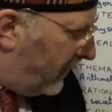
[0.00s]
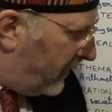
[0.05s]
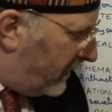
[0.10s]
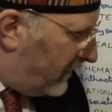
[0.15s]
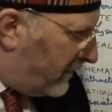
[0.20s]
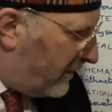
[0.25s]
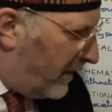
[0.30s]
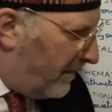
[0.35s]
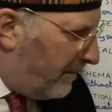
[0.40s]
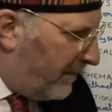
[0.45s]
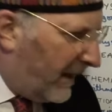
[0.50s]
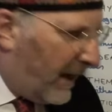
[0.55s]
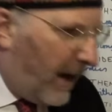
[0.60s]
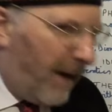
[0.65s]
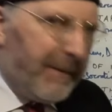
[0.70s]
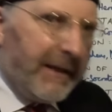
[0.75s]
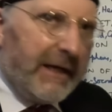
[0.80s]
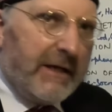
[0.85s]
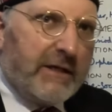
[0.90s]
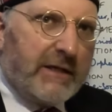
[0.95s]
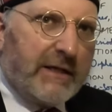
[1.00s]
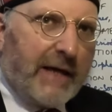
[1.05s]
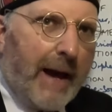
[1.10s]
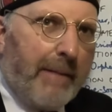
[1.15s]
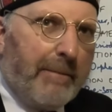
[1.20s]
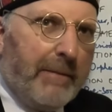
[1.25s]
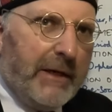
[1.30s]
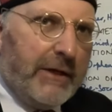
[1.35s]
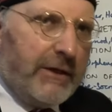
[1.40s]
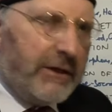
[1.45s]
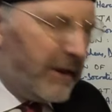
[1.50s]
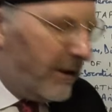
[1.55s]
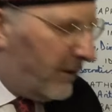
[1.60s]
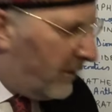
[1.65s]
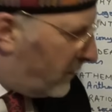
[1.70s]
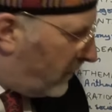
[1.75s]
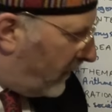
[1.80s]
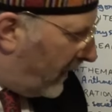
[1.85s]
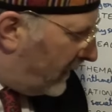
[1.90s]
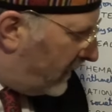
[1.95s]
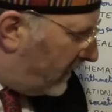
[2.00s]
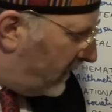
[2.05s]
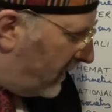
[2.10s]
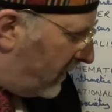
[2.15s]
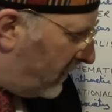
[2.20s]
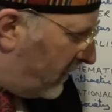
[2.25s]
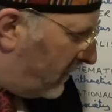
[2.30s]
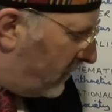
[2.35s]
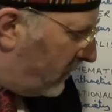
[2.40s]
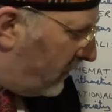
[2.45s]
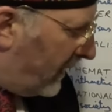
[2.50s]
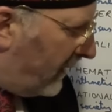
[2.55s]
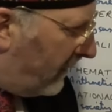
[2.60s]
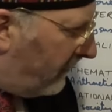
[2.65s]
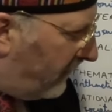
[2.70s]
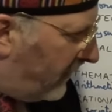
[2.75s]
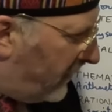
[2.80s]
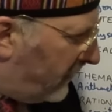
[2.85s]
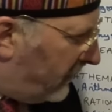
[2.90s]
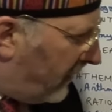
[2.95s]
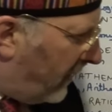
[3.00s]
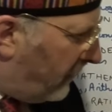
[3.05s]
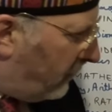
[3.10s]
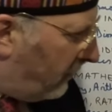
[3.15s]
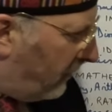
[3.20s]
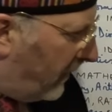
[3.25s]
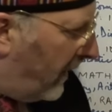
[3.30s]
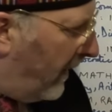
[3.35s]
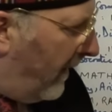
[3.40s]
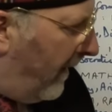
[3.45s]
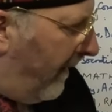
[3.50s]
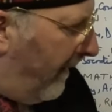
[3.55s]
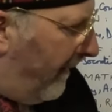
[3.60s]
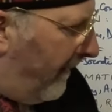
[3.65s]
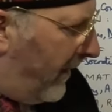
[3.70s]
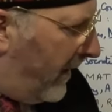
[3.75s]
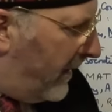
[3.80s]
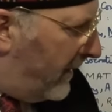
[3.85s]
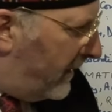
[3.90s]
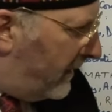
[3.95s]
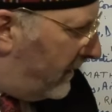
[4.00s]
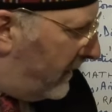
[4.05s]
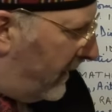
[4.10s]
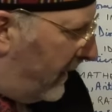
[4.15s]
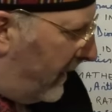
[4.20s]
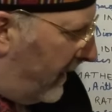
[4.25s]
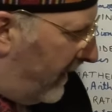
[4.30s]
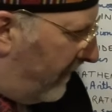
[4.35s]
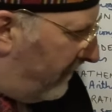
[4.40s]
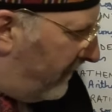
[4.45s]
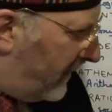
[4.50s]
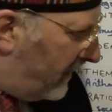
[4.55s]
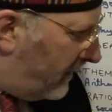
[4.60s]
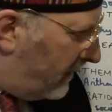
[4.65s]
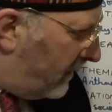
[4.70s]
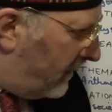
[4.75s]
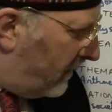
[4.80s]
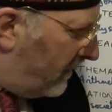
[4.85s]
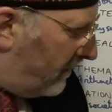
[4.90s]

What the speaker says: that is becoming established in the 20th and 21st century, and if it